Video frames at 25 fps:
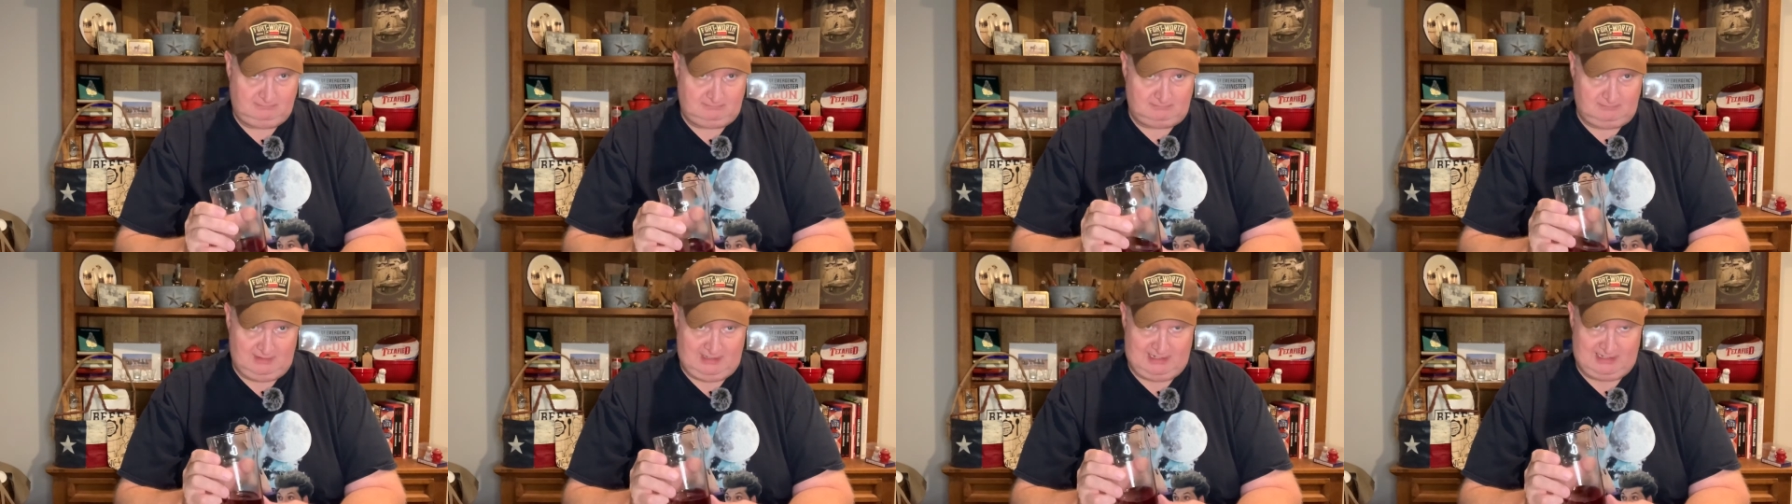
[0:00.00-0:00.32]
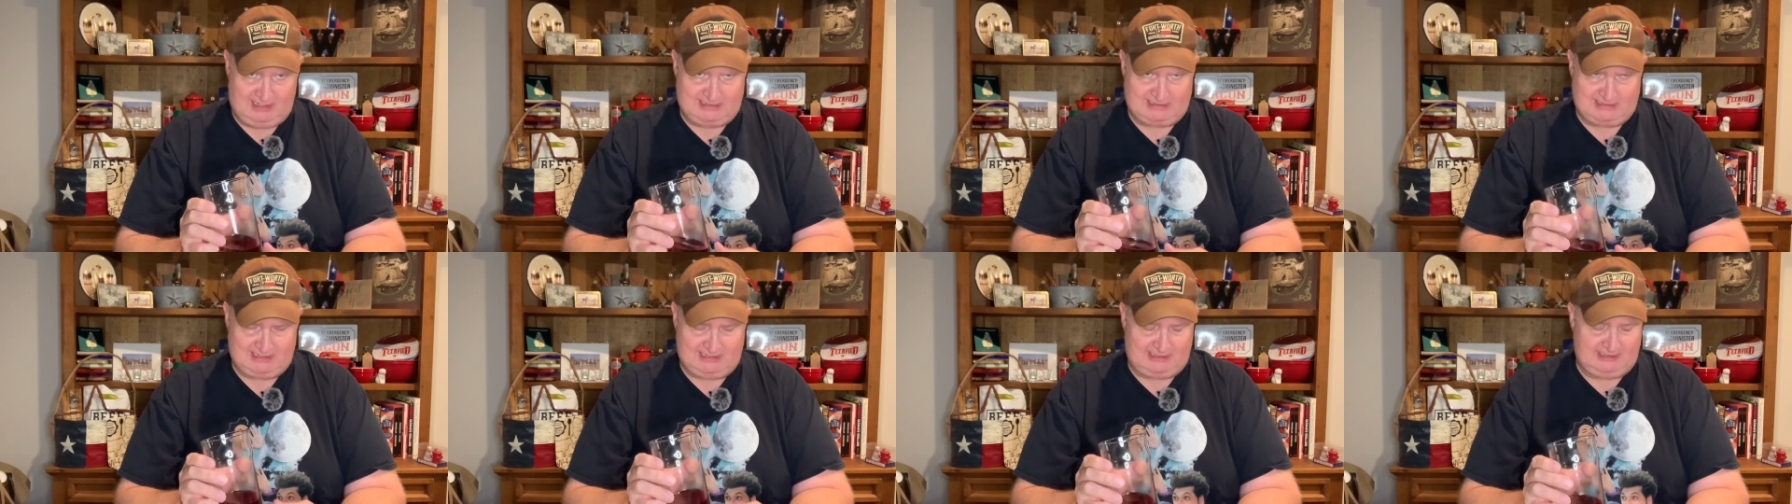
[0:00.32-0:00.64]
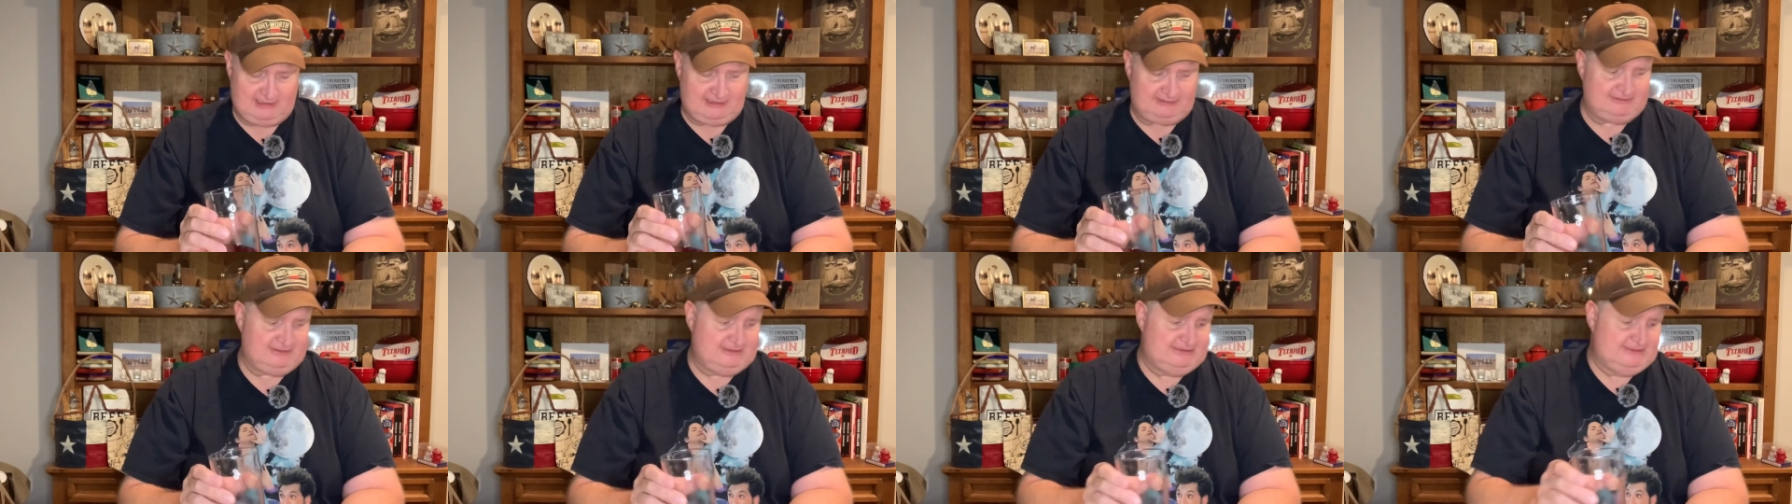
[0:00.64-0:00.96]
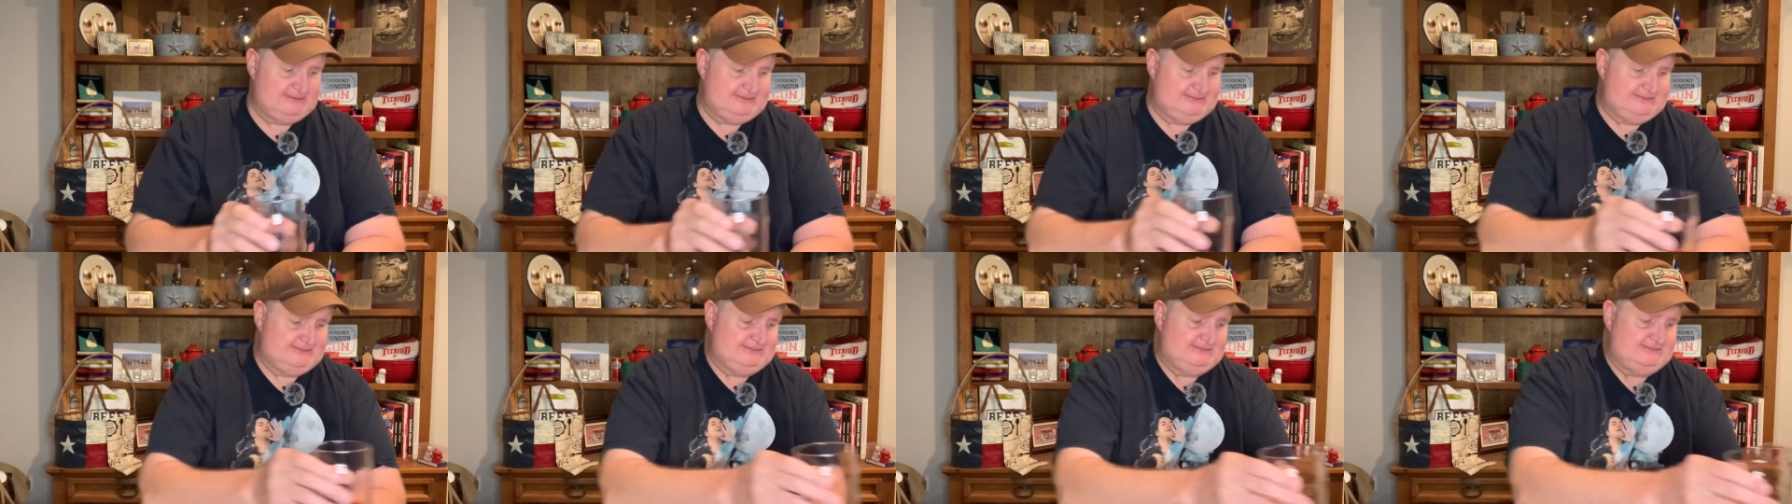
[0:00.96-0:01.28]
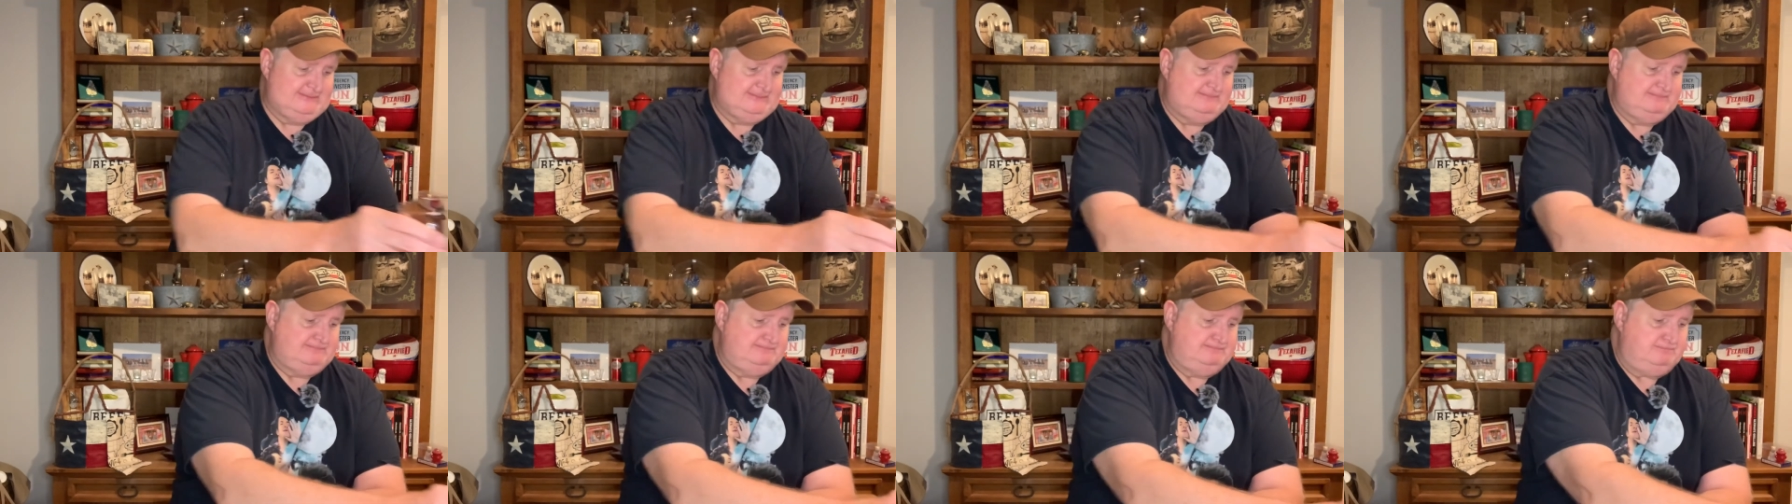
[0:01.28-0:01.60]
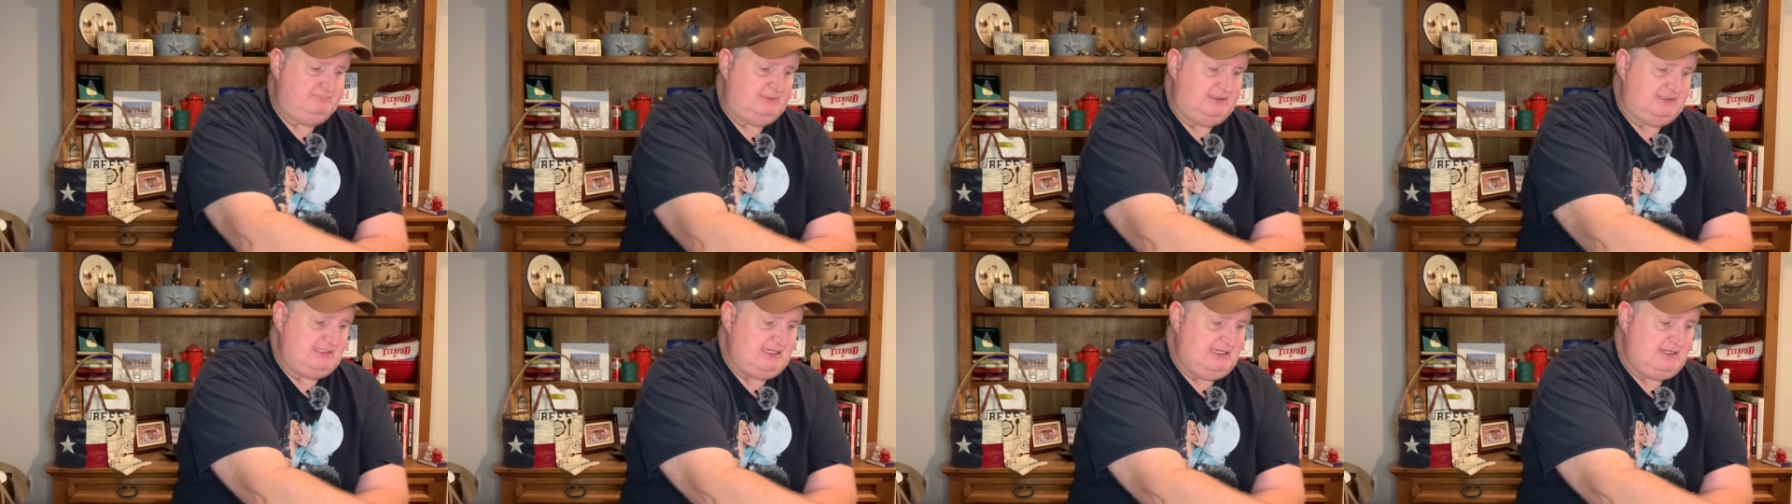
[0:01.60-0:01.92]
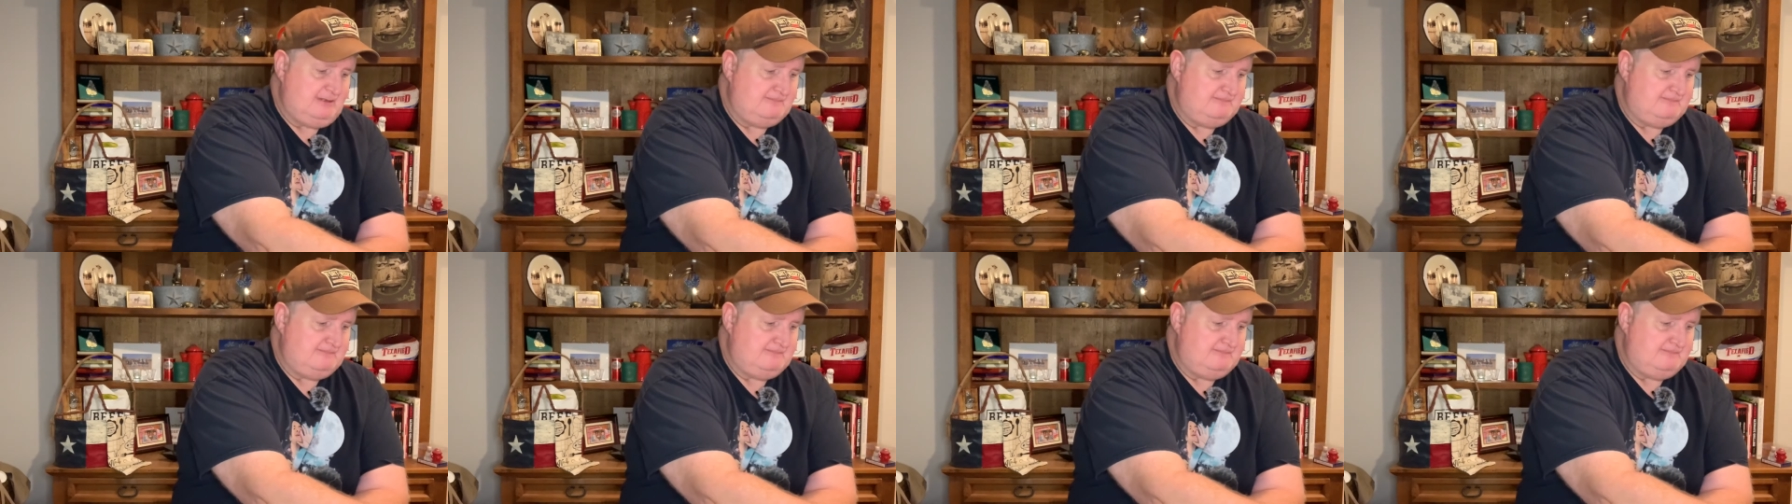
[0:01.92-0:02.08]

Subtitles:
I didn't take it off. But yeah,